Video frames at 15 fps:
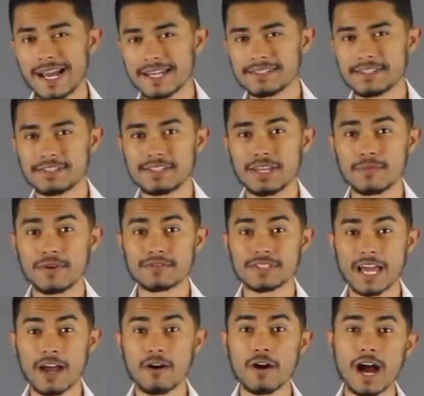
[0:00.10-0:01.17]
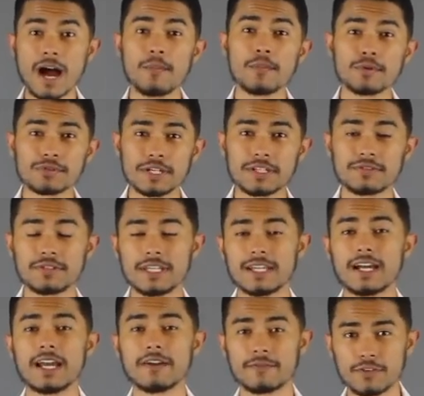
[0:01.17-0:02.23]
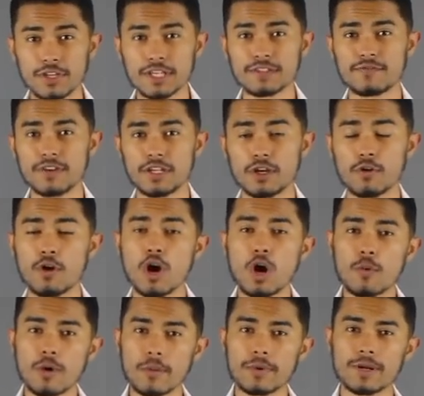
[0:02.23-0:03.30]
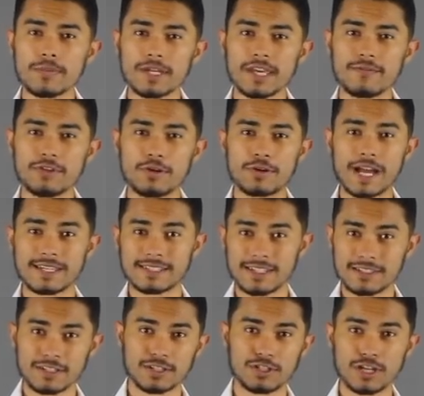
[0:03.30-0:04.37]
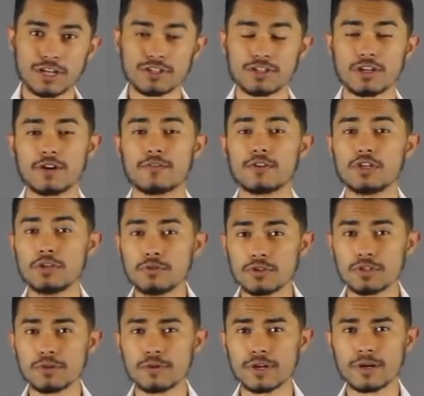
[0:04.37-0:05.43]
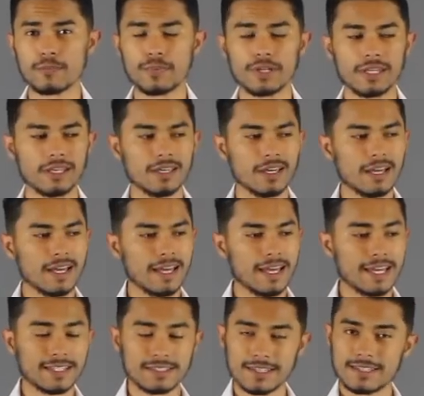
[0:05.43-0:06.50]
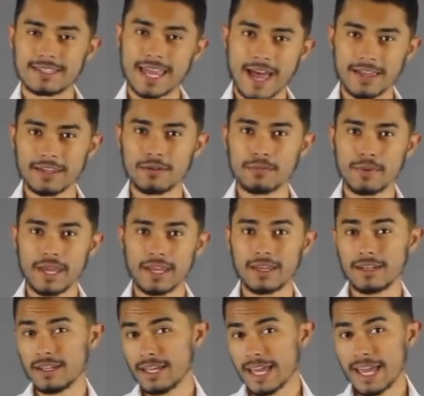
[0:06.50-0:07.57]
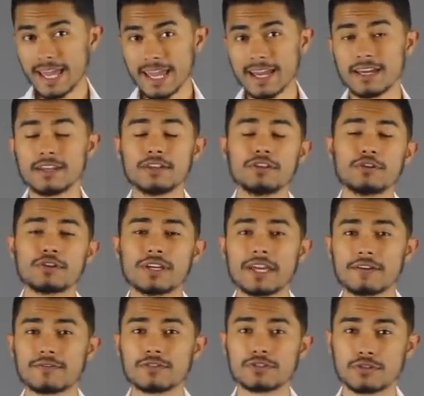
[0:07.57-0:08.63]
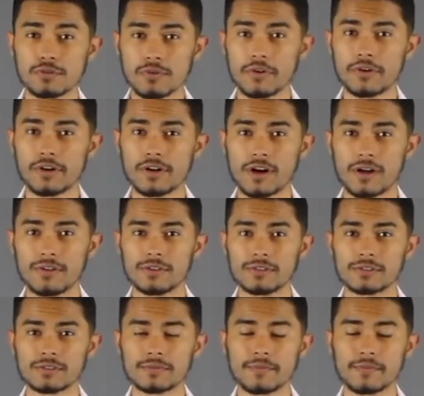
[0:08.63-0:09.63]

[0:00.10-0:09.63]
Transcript: guys, this is T M F Style, I'm Jose Zuniga, and for this video, I'm going to be giving you guys a suggestion of a new shoe company. It's Italian made, and you can get for two hundred dollars.